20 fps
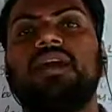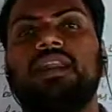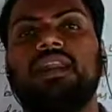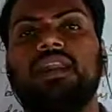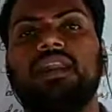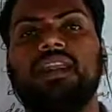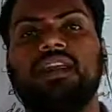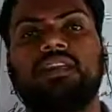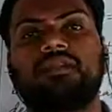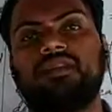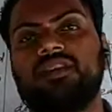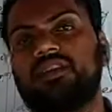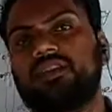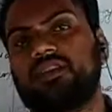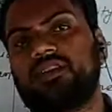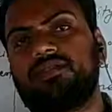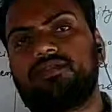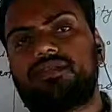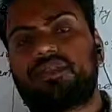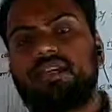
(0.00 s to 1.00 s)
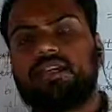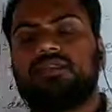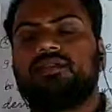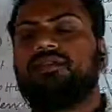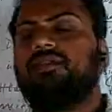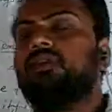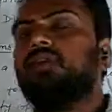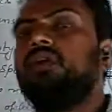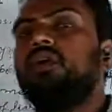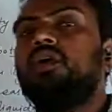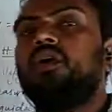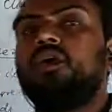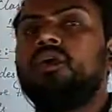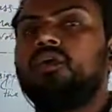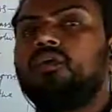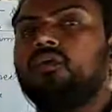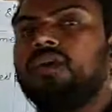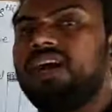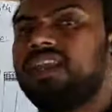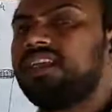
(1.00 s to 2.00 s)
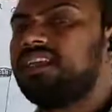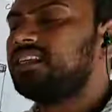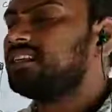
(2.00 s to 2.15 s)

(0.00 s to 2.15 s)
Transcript: liquid substance. One